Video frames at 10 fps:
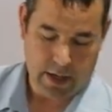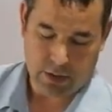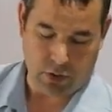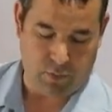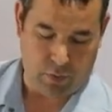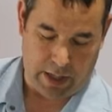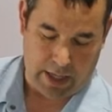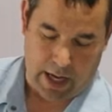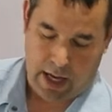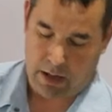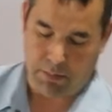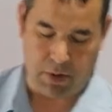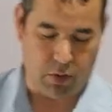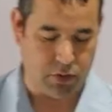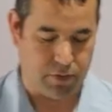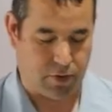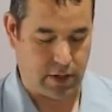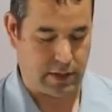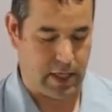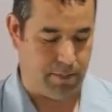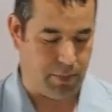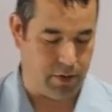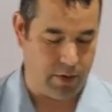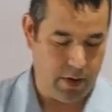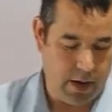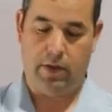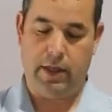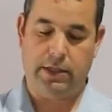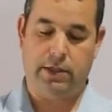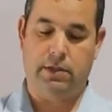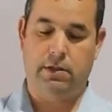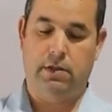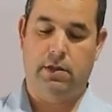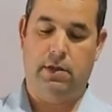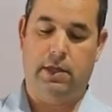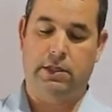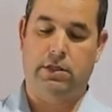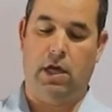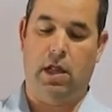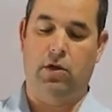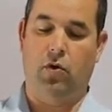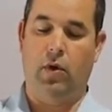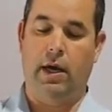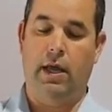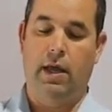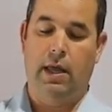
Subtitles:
So if we unbolt, for example, this solenoid,